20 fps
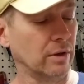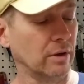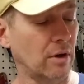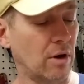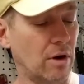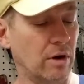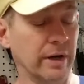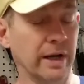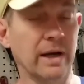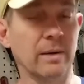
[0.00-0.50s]

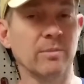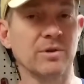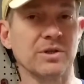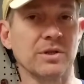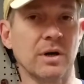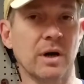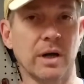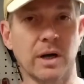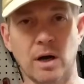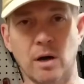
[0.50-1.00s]
on
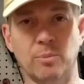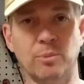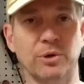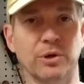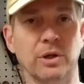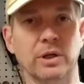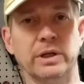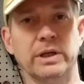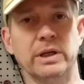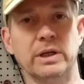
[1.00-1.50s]
Amazon, I'll put a
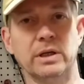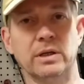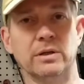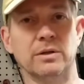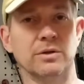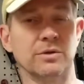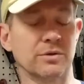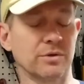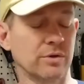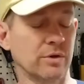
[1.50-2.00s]
link in the
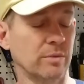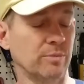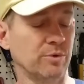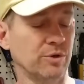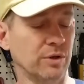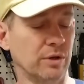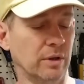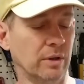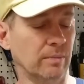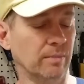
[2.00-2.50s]

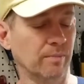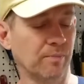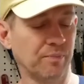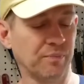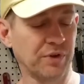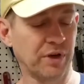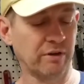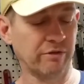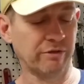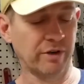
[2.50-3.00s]
description,
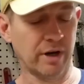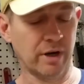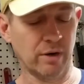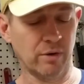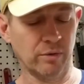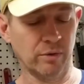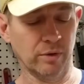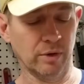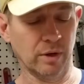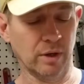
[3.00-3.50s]
I
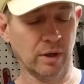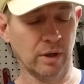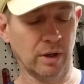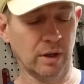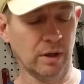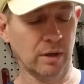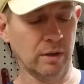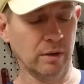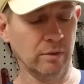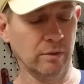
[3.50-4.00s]
found
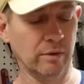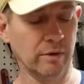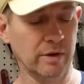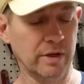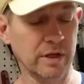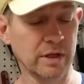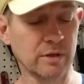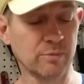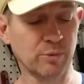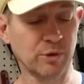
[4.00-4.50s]

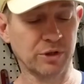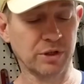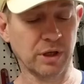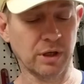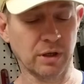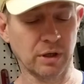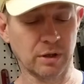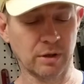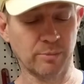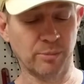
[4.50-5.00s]
this
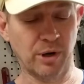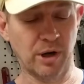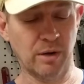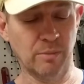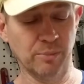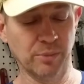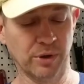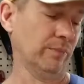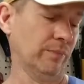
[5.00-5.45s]
particular pump.